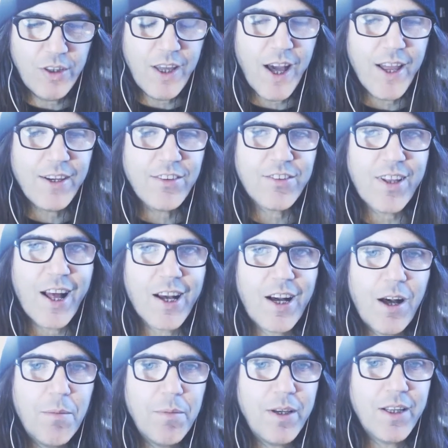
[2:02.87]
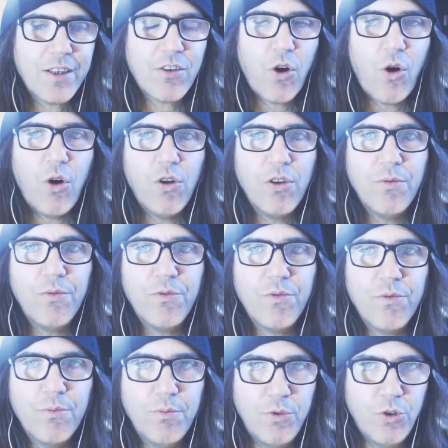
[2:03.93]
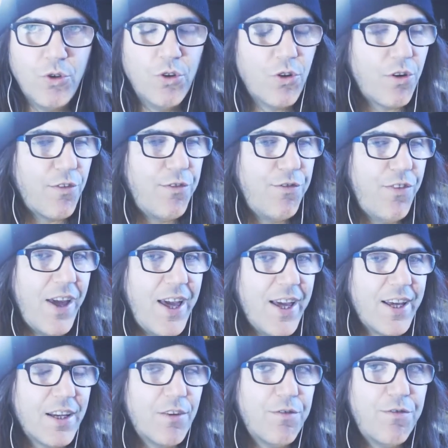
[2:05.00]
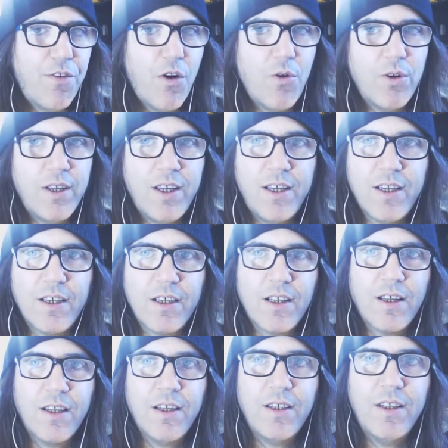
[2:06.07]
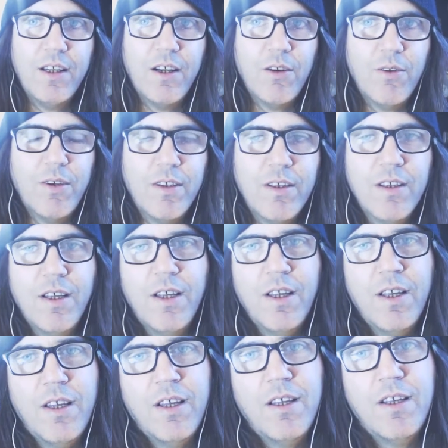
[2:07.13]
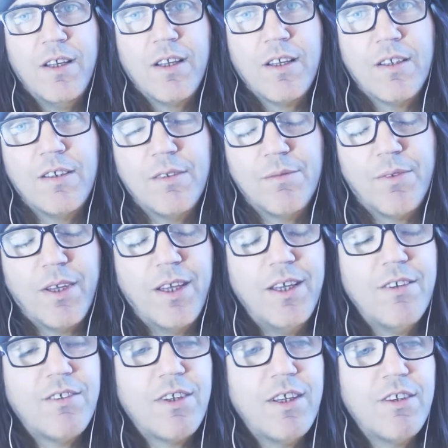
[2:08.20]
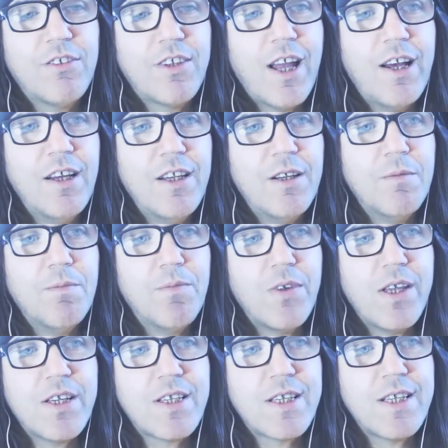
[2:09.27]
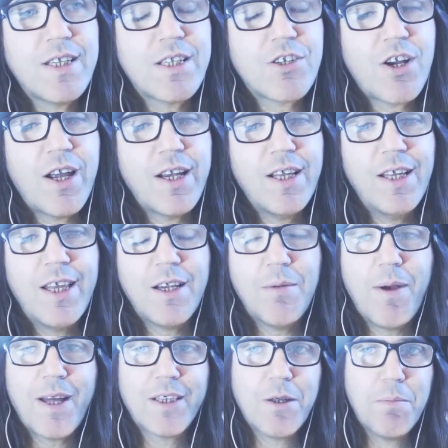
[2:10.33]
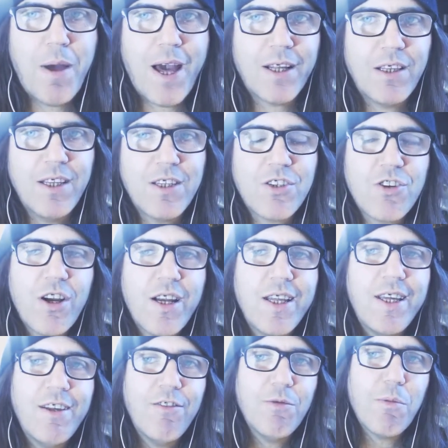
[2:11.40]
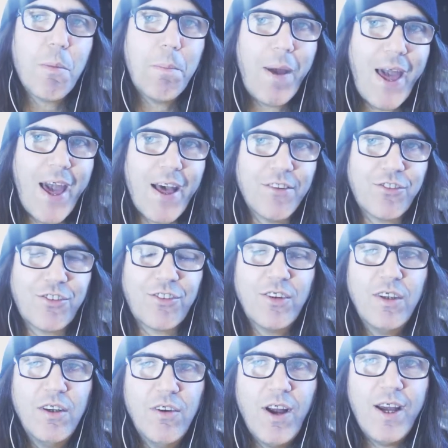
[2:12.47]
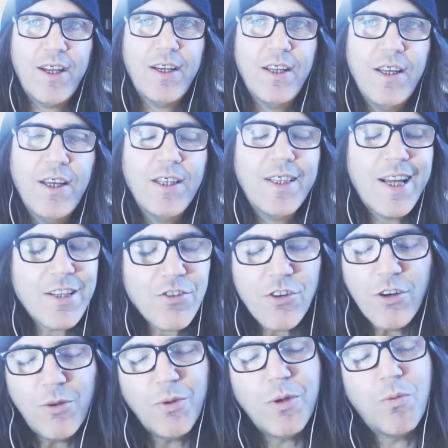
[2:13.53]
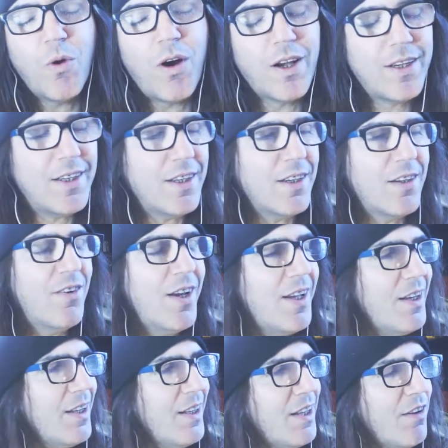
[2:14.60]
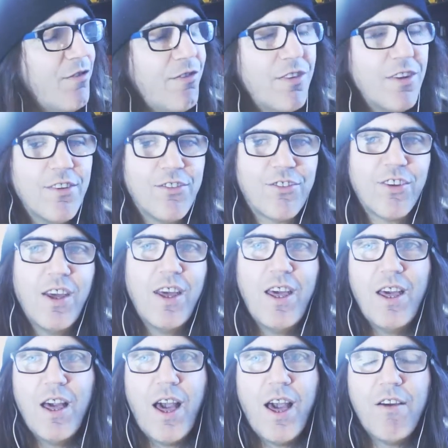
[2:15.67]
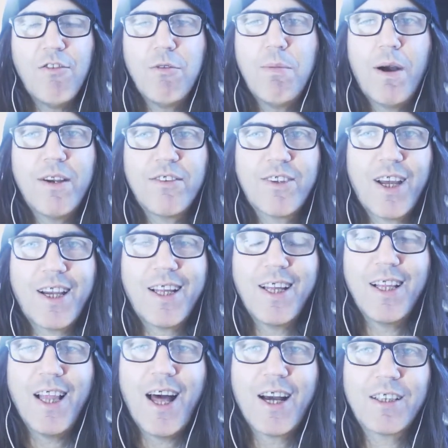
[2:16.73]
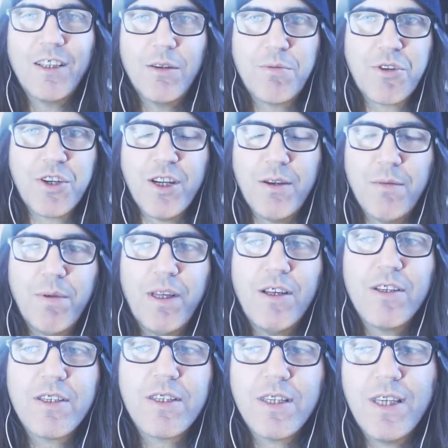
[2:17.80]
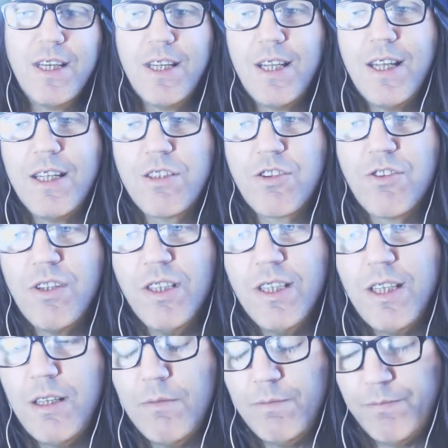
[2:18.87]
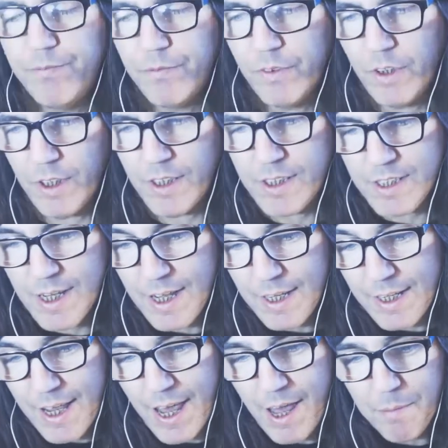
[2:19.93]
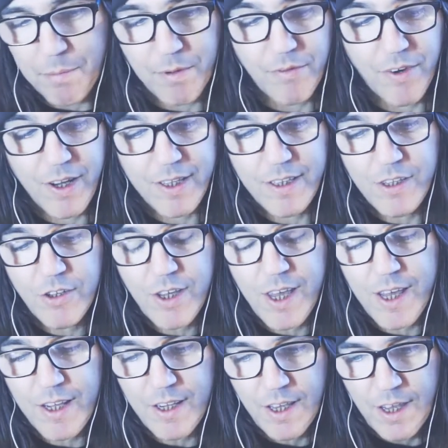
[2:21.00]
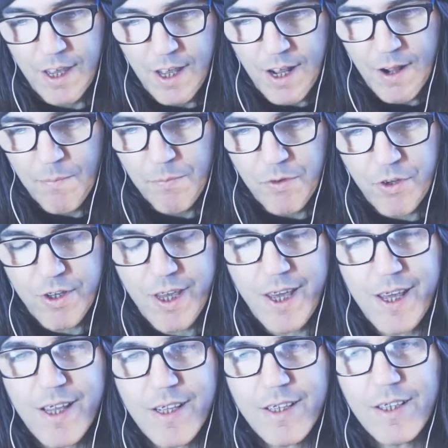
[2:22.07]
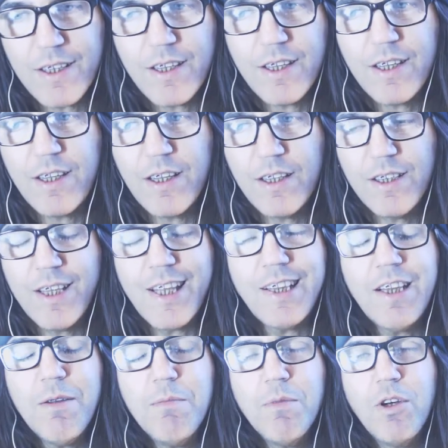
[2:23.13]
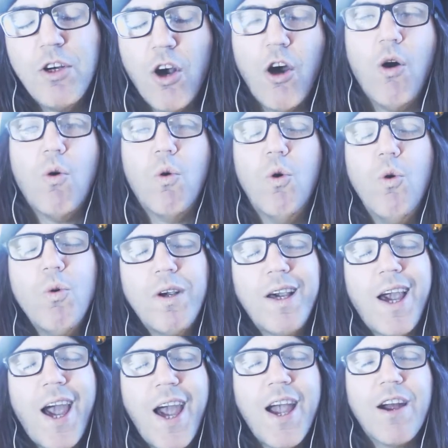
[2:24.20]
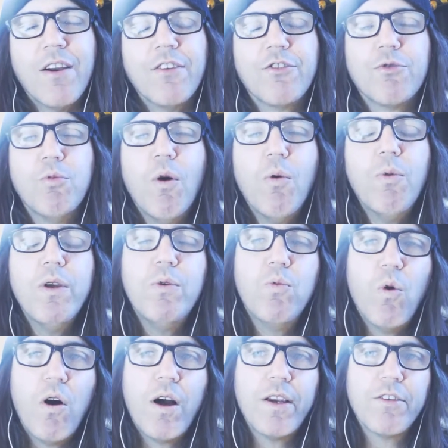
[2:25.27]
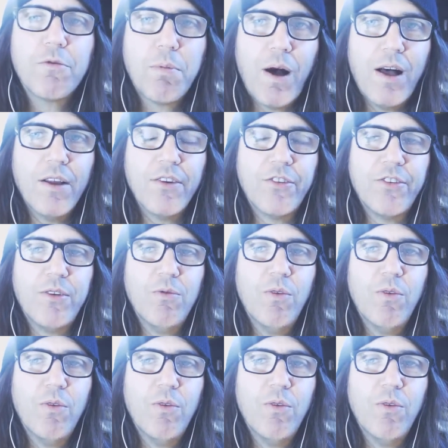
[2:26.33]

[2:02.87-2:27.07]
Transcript: Giuliani's not coming in calling Mueller a fake and a phony and a you know and a. He's he's telling him he's he's trying to let him out the back. He's trying to give him a pass, right? That's all we want here, right? Enough of this. Everybody's got to get locked up shit because it, it's really look. It's not going to happen, right? You can't you can't let them go. Who cares? What we want is policy.